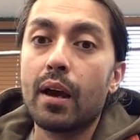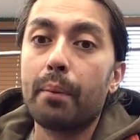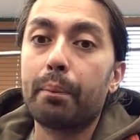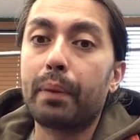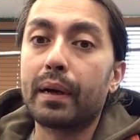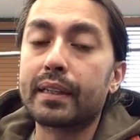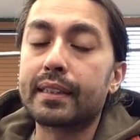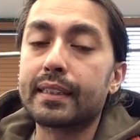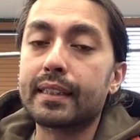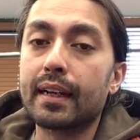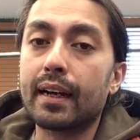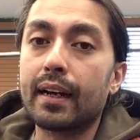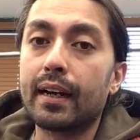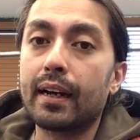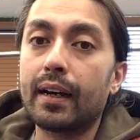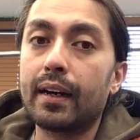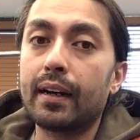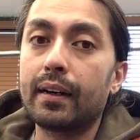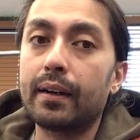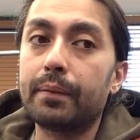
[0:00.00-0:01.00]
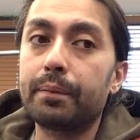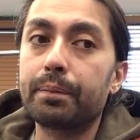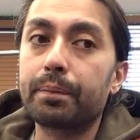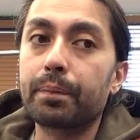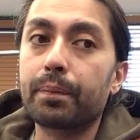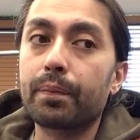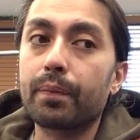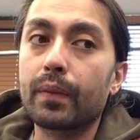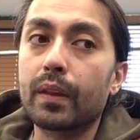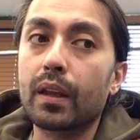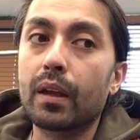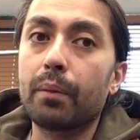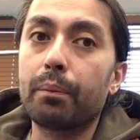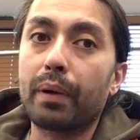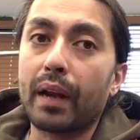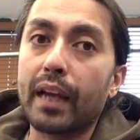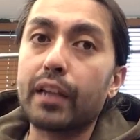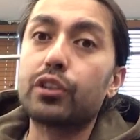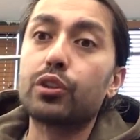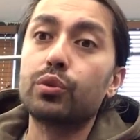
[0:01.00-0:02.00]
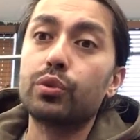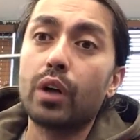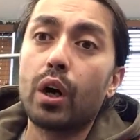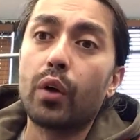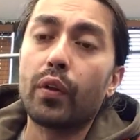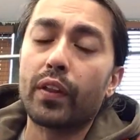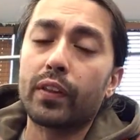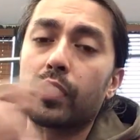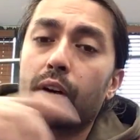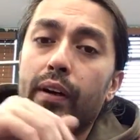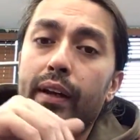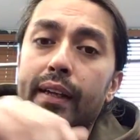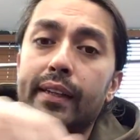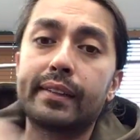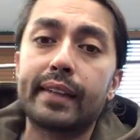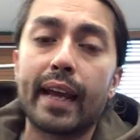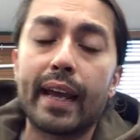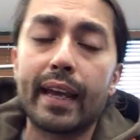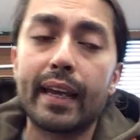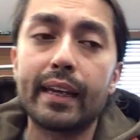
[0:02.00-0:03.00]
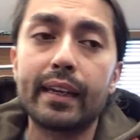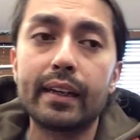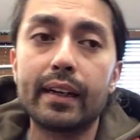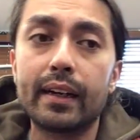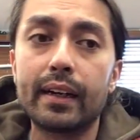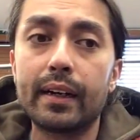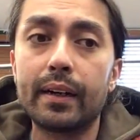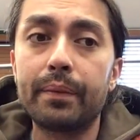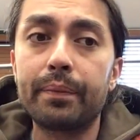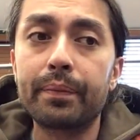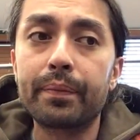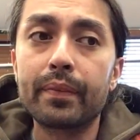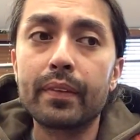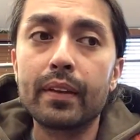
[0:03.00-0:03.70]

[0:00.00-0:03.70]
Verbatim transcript: But, uh, but I do know that there is a,